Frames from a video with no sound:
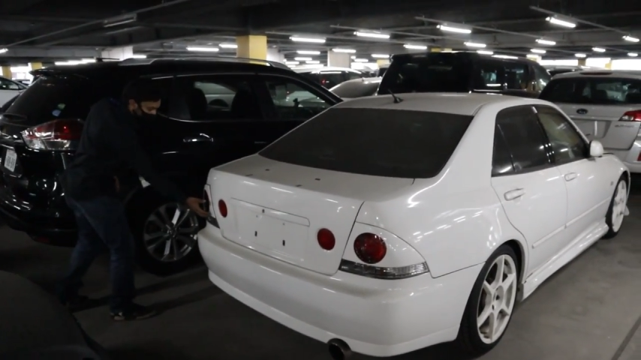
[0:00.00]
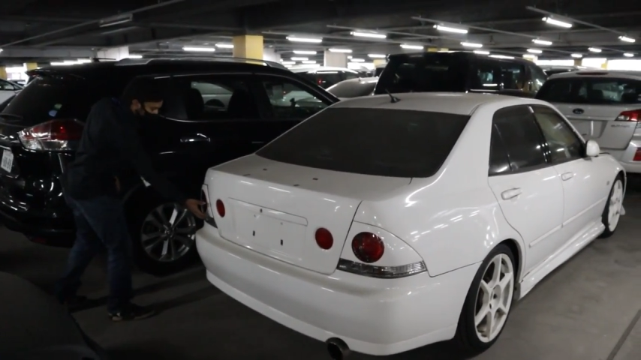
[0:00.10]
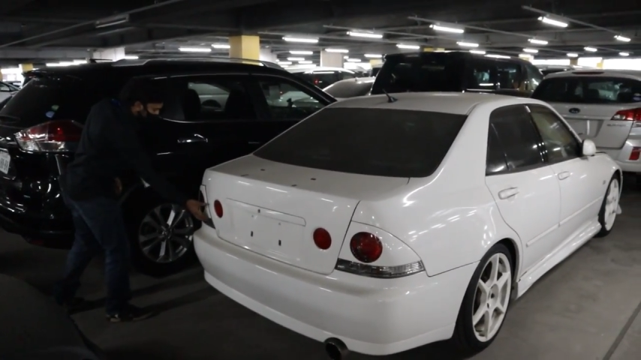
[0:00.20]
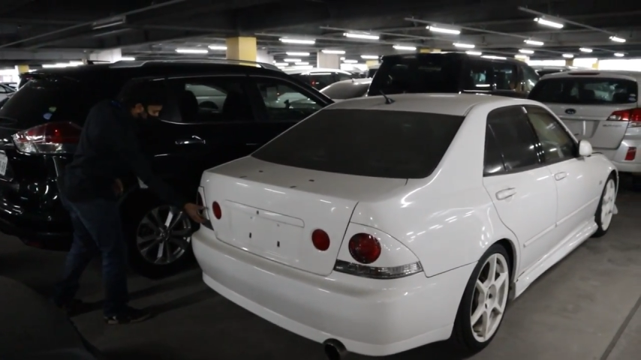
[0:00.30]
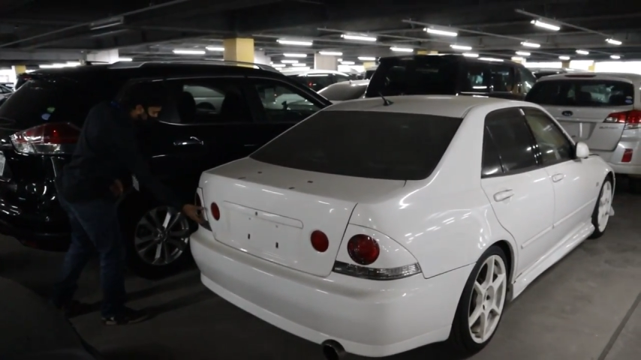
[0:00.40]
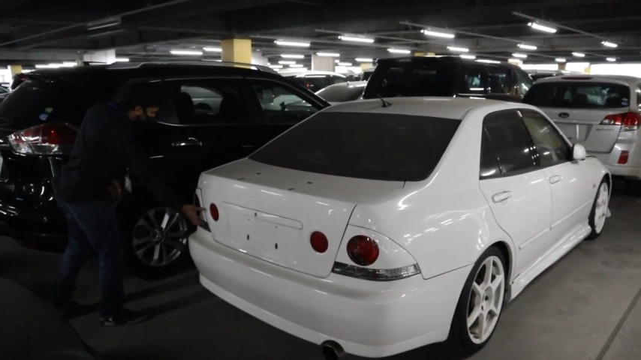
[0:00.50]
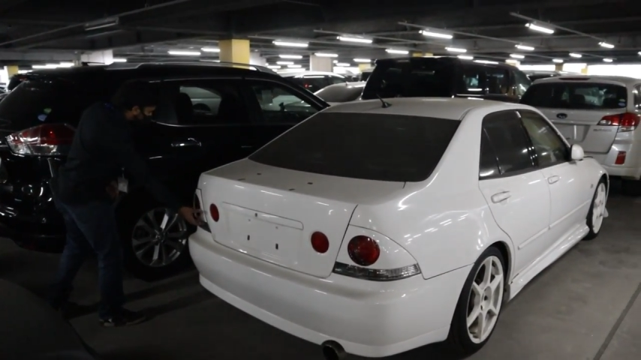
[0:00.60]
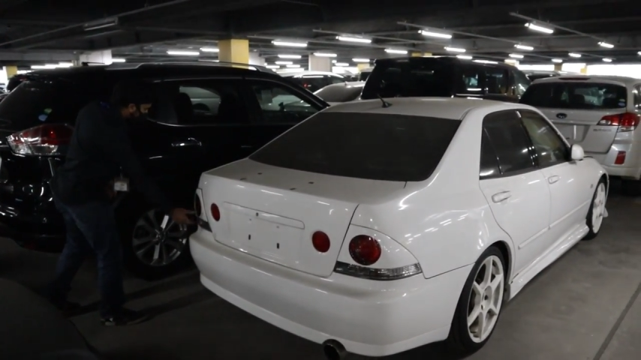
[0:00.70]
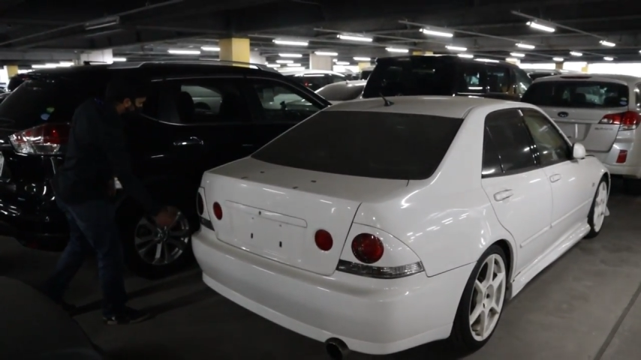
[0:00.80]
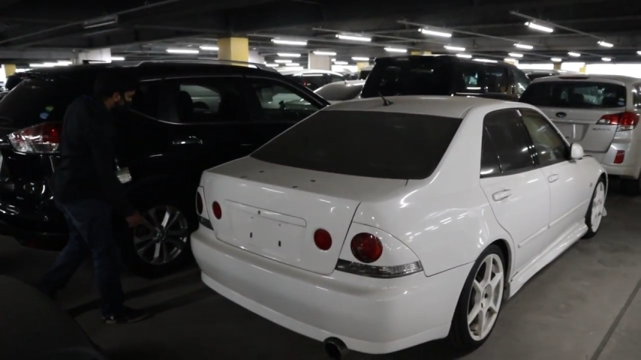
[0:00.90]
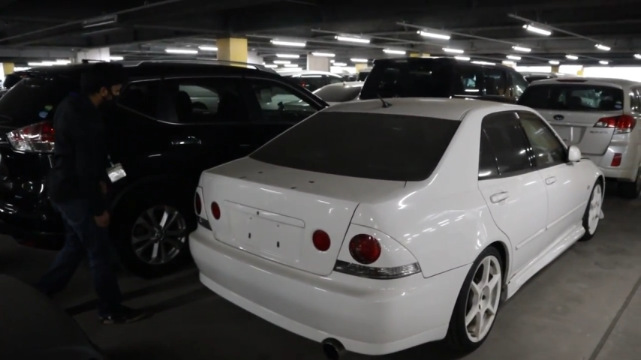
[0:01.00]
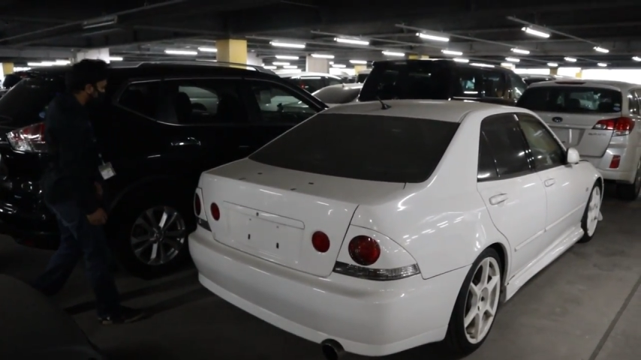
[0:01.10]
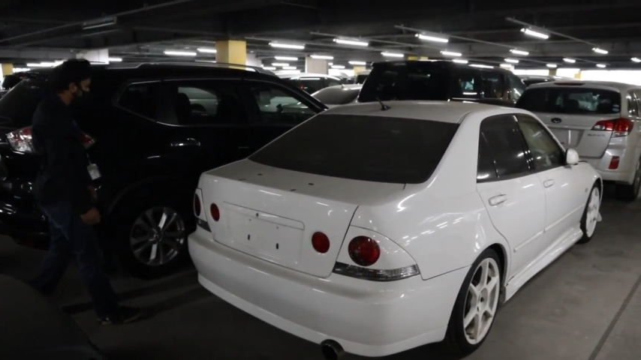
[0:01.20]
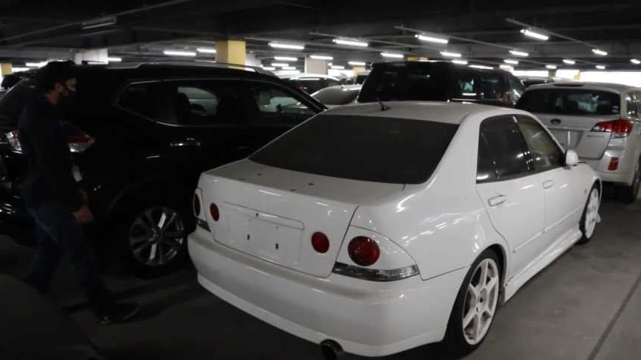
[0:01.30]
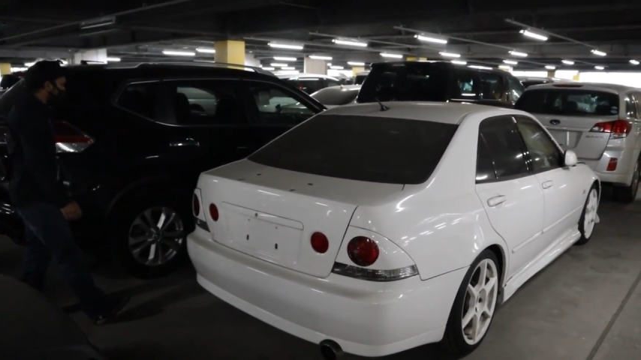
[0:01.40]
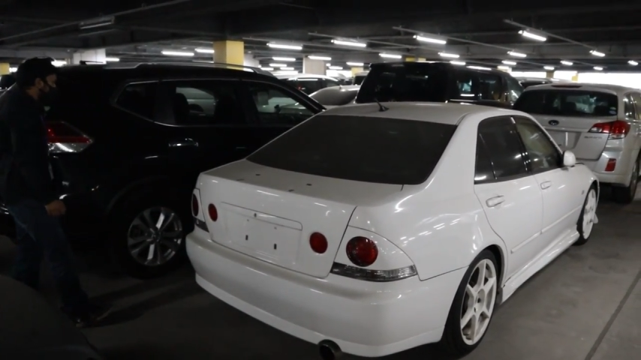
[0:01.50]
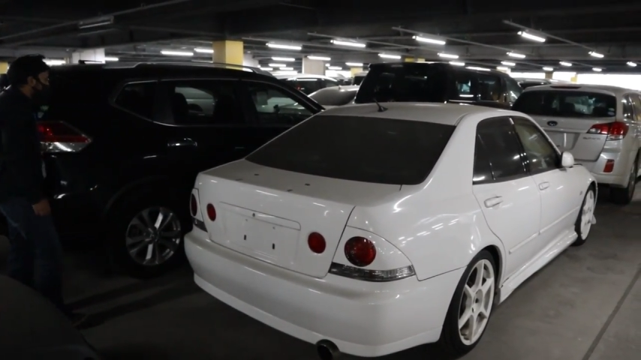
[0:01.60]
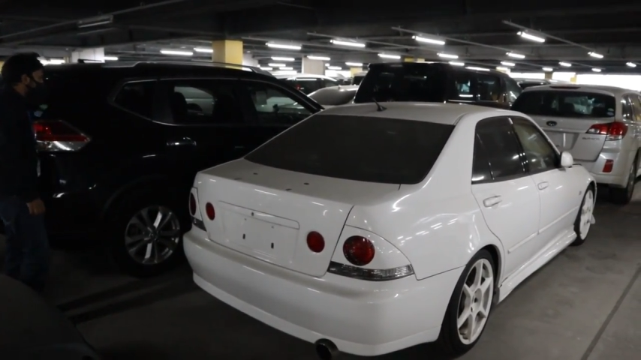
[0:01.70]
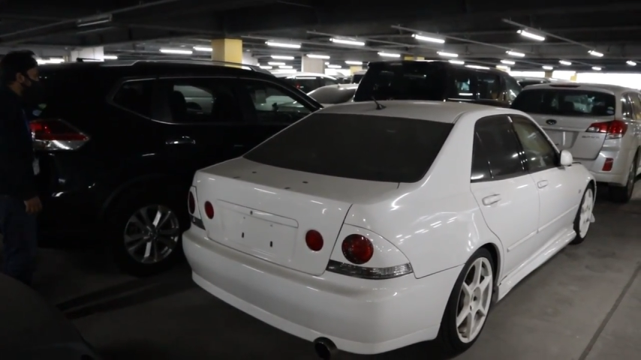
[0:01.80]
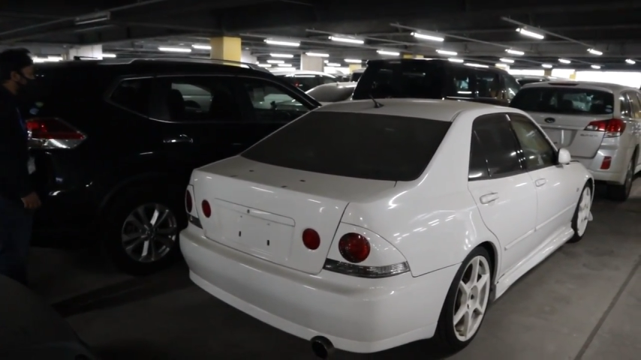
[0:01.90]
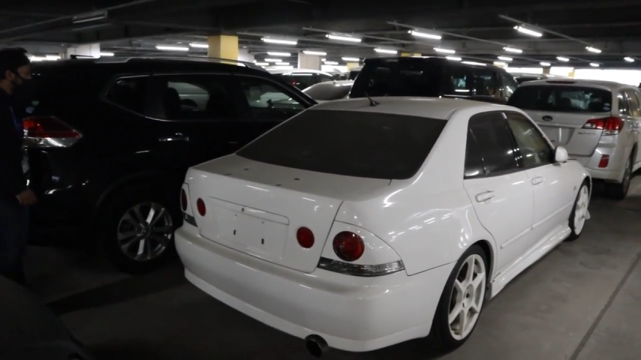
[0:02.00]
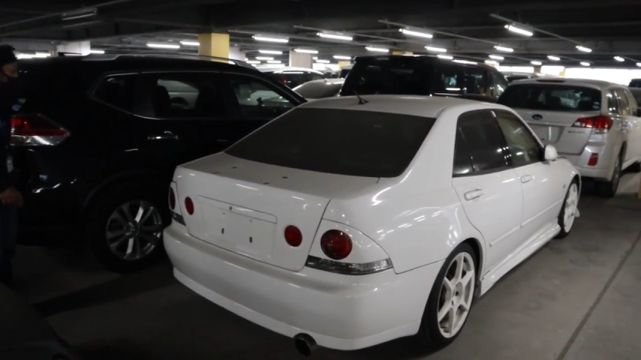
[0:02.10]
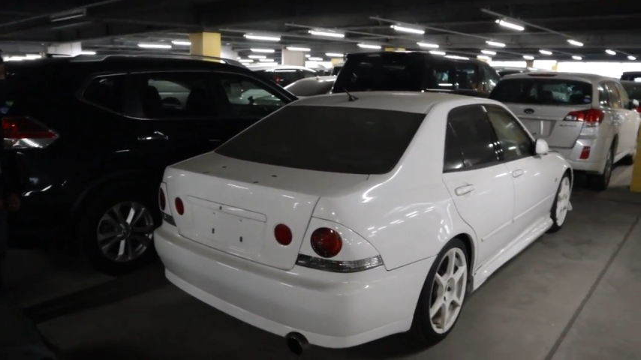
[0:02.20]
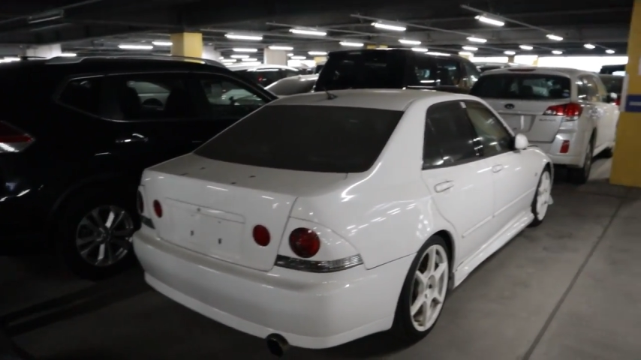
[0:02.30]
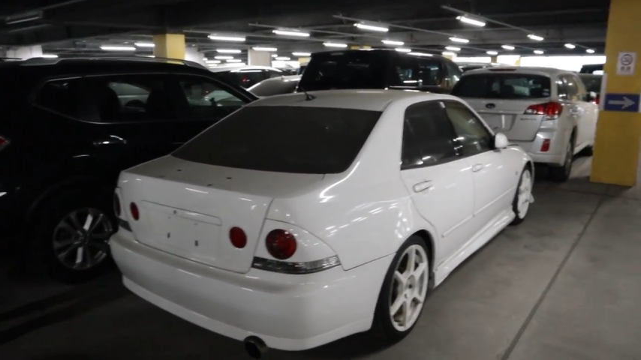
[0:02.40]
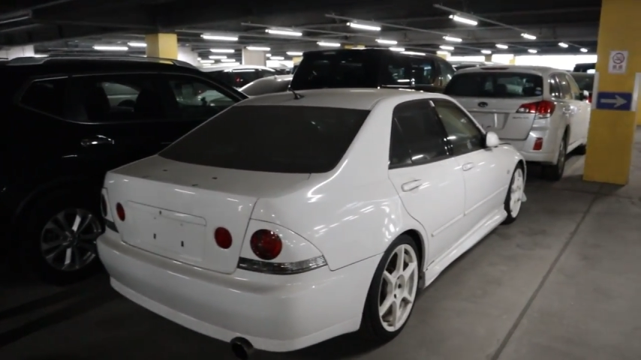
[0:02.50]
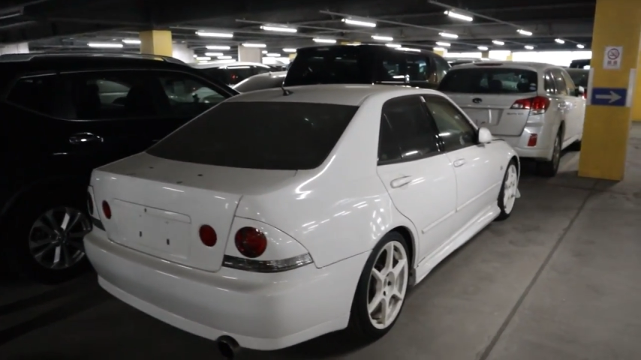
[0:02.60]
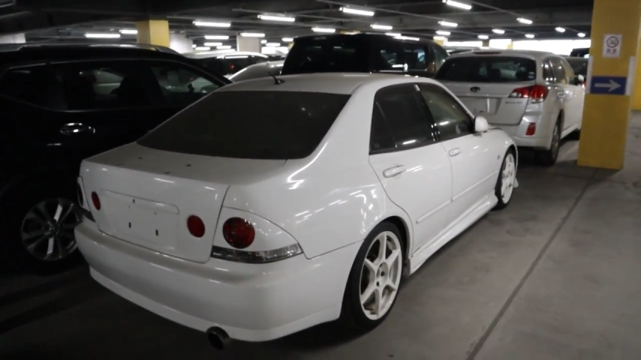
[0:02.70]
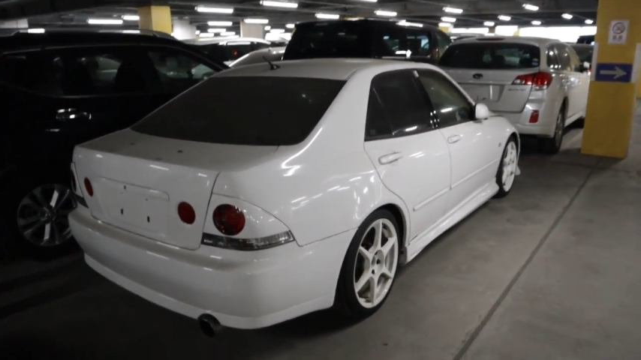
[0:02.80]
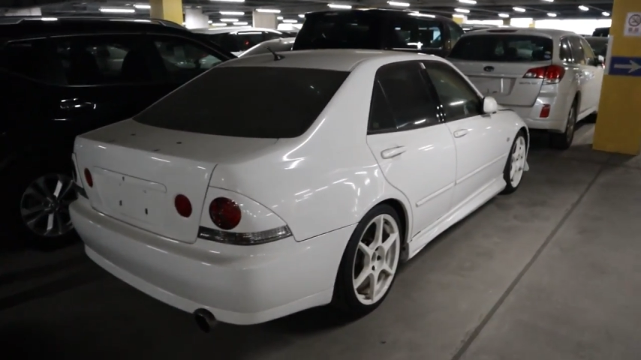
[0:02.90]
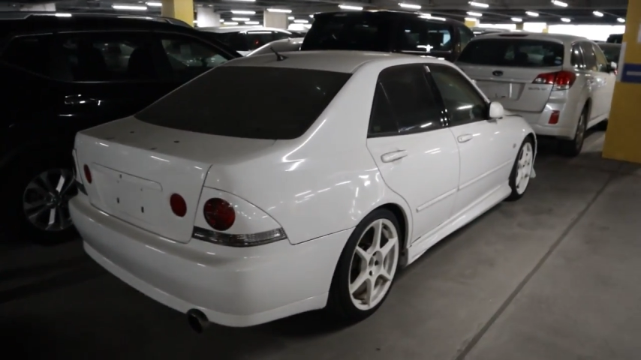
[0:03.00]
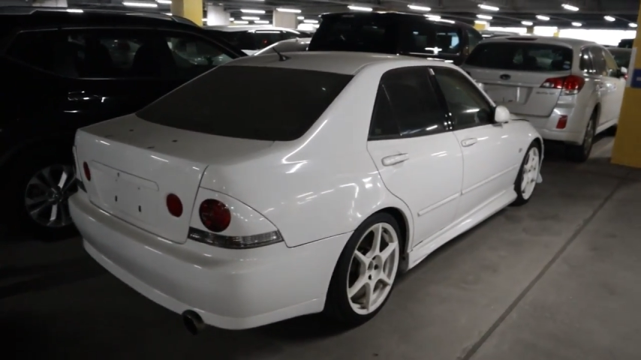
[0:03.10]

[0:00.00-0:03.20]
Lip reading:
[unreadable: no face in view]